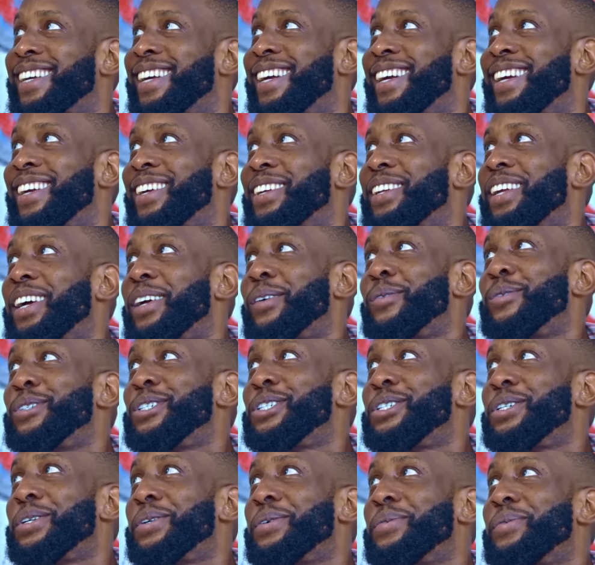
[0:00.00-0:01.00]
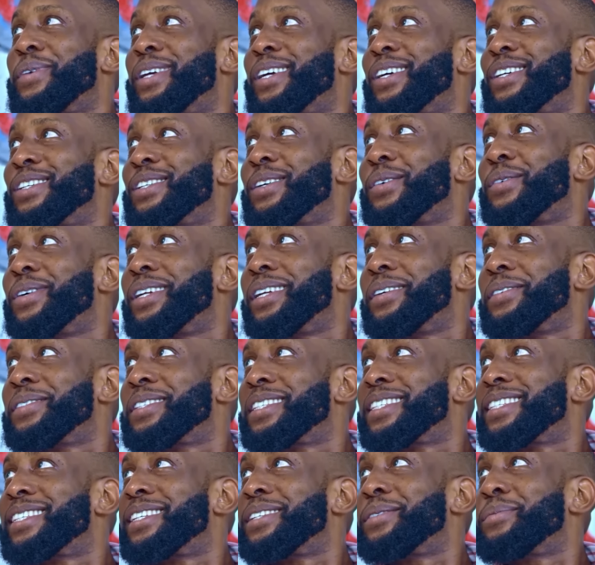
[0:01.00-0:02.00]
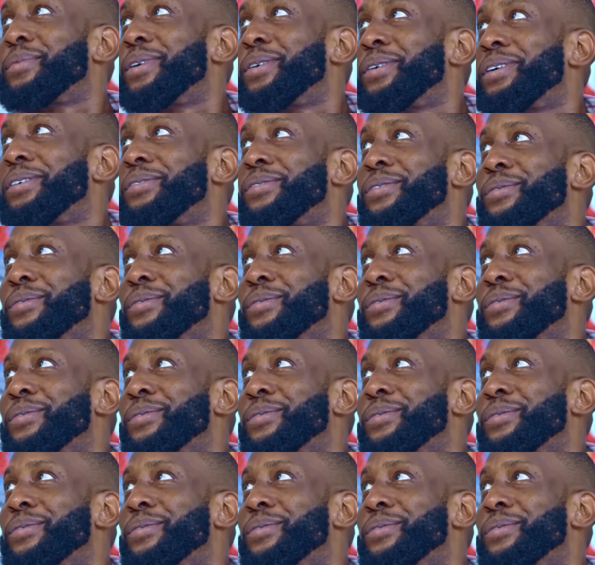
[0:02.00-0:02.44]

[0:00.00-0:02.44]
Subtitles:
go? That you will show me because you don't want them to steal me away